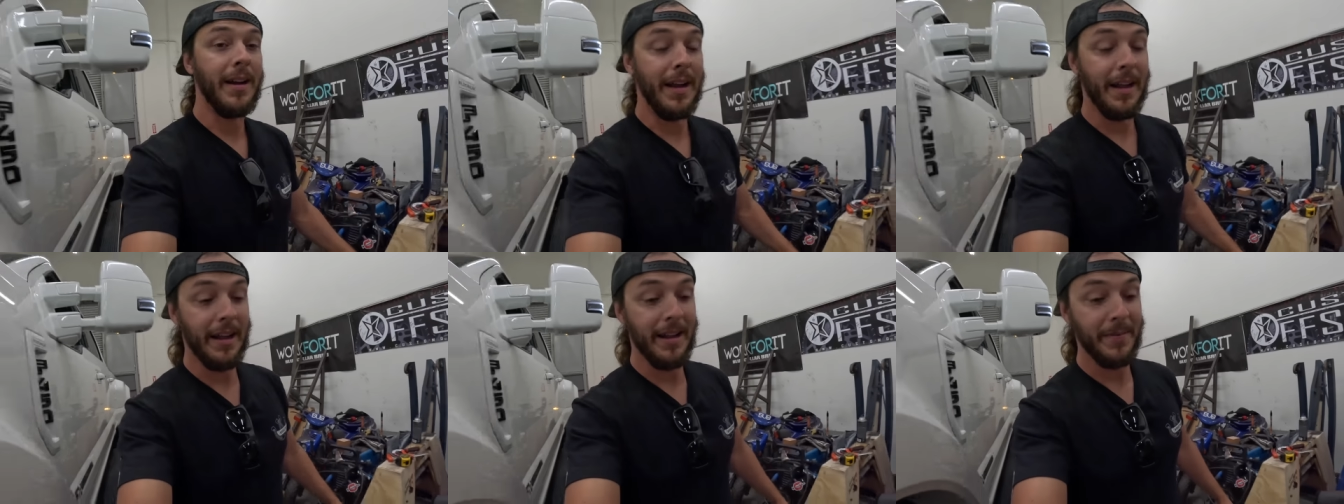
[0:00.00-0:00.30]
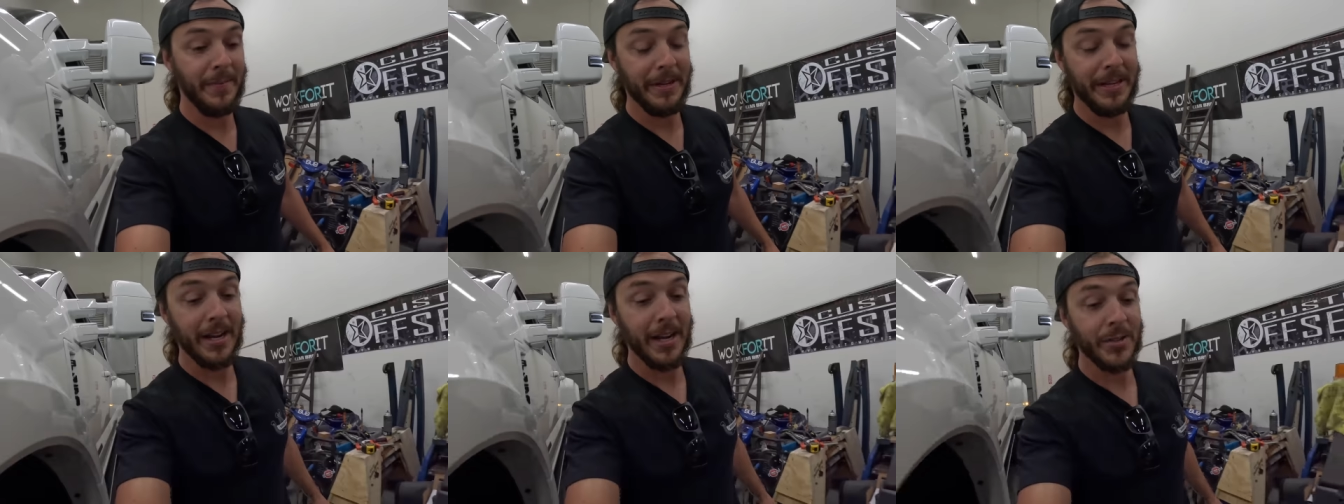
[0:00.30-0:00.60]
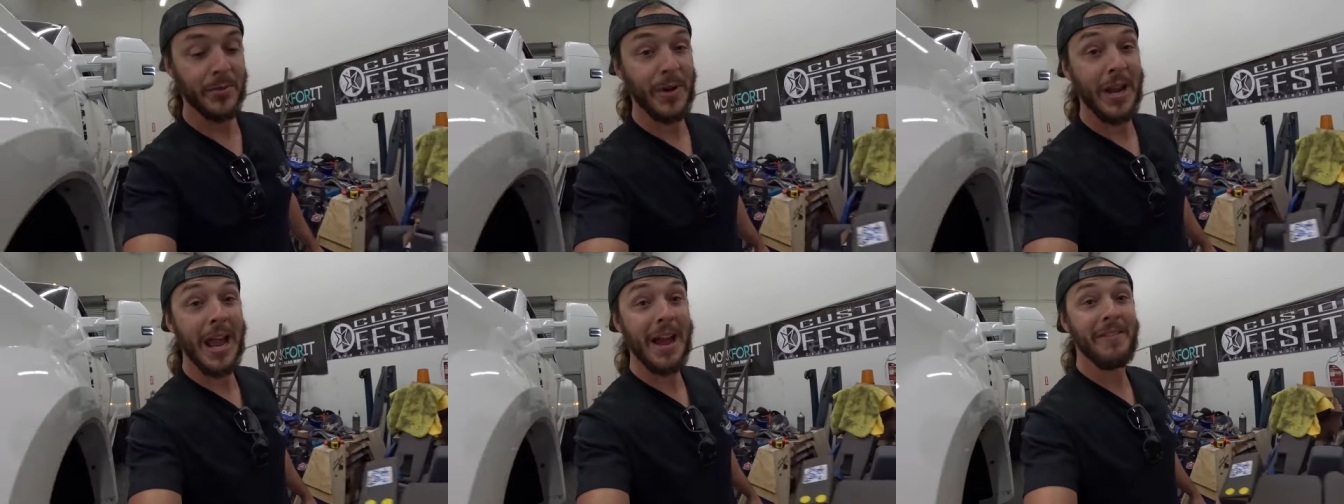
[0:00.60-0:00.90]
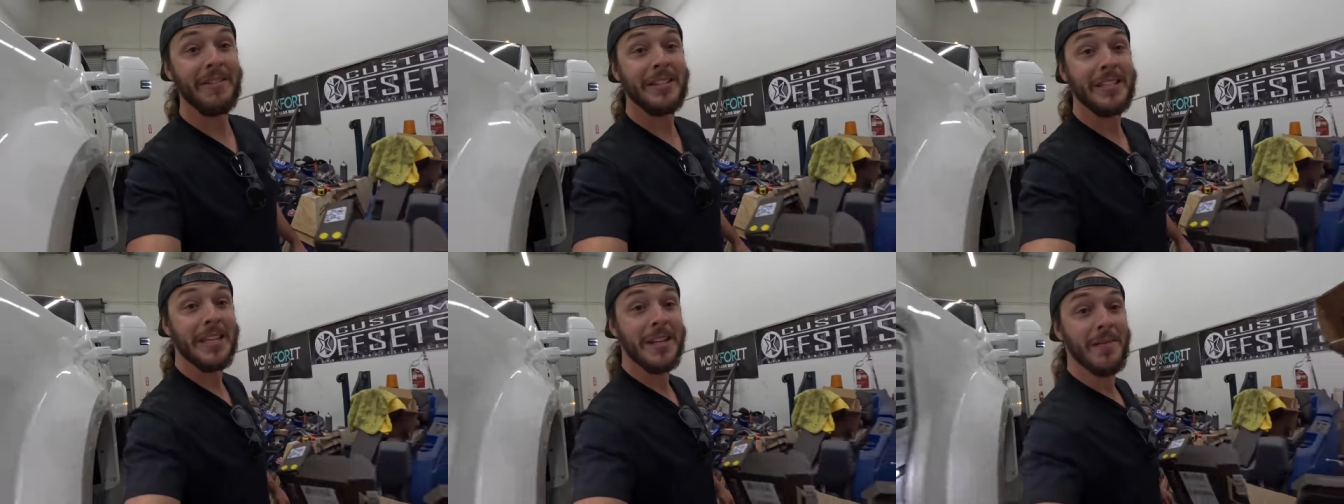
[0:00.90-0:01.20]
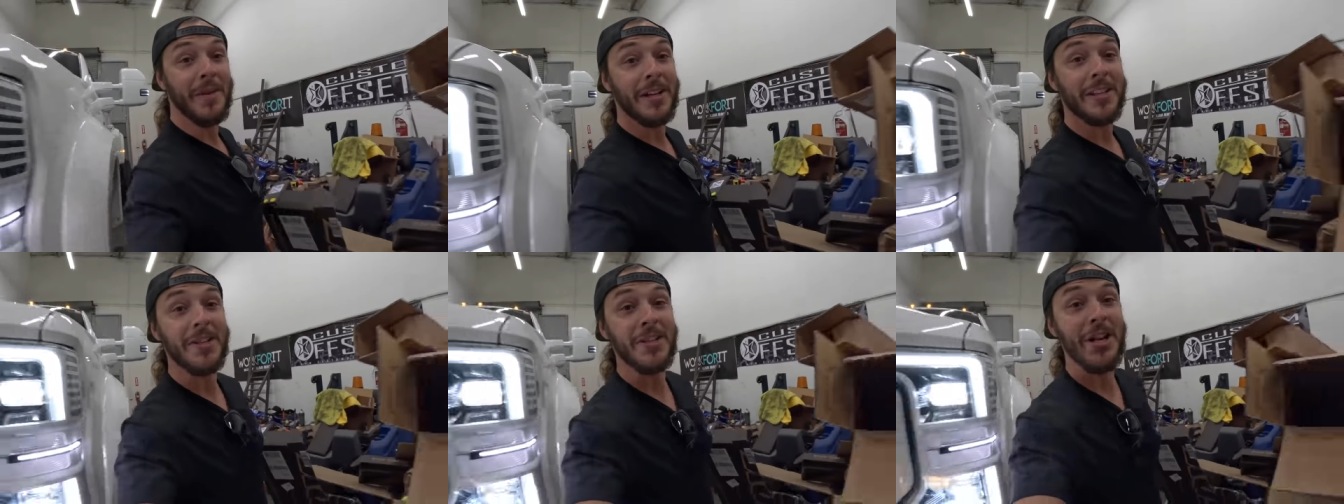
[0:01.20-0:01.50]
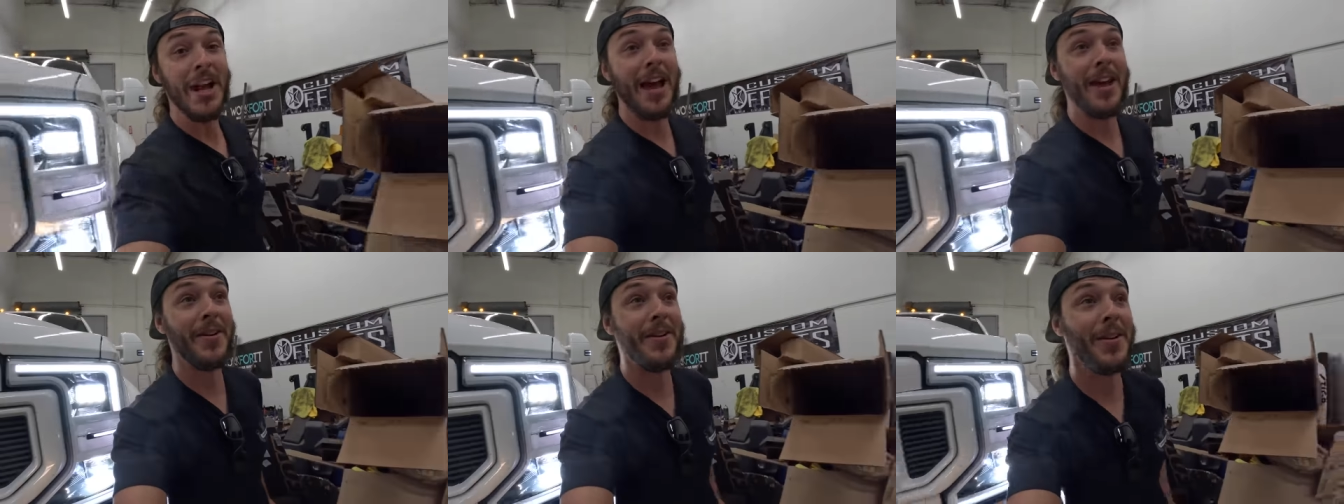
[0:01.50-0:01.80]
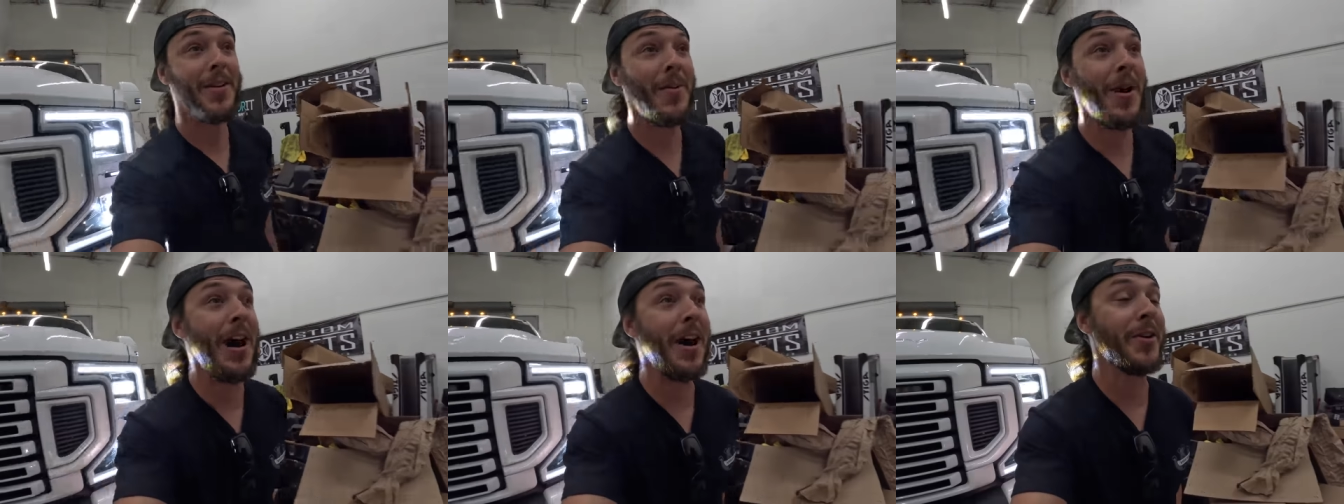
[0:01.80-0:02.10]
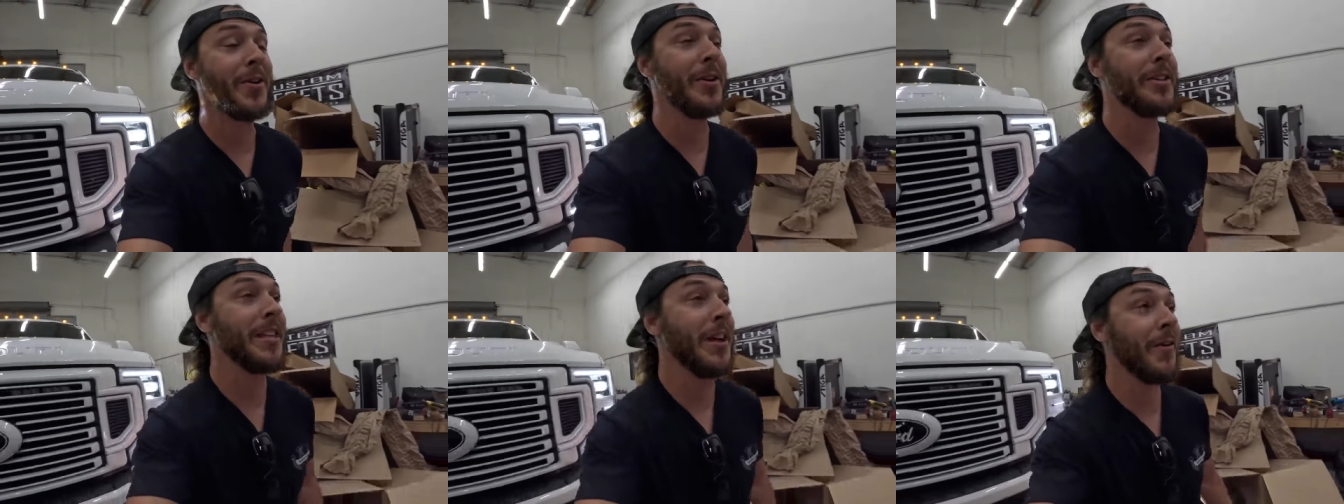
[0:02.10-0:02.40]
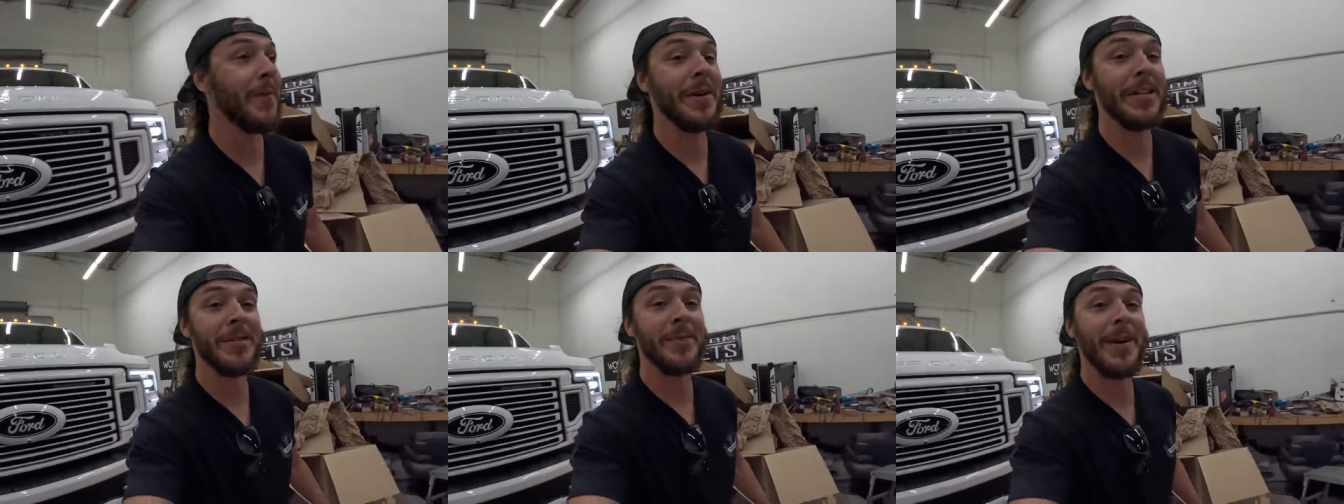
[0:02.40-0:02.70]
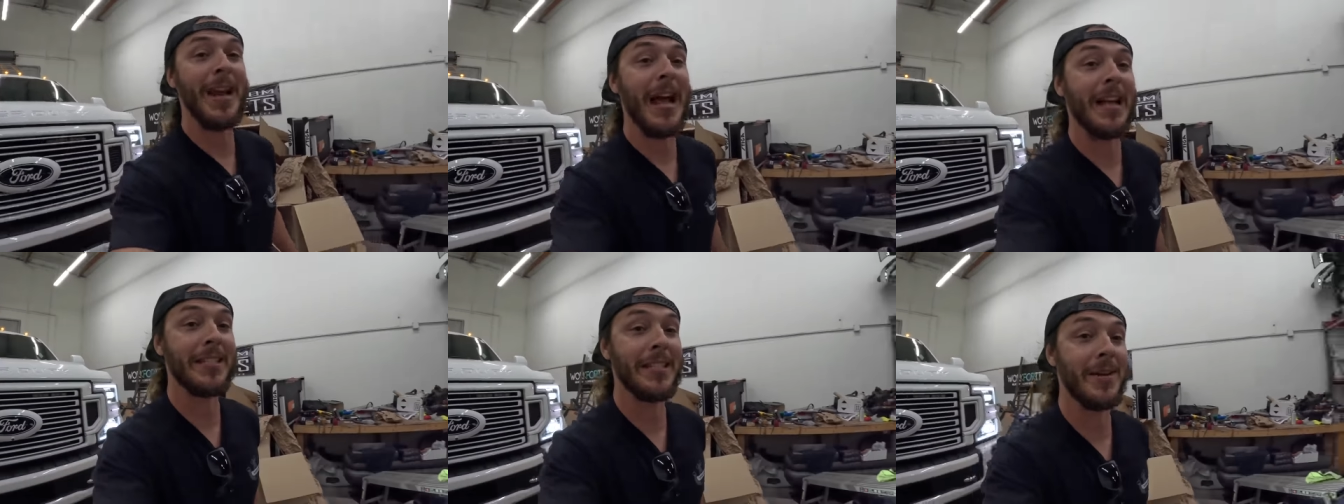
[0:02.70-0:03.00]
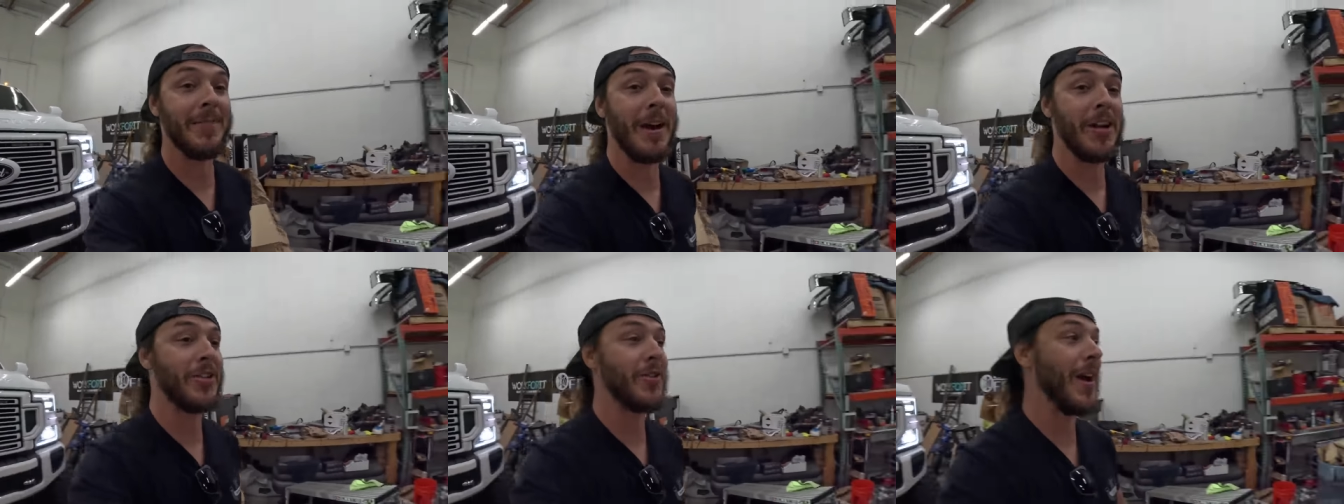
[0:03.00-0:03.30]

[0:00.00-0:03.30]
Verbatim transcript: And because we haven't seen him on the channel in a while, Chris, everybody's been asking about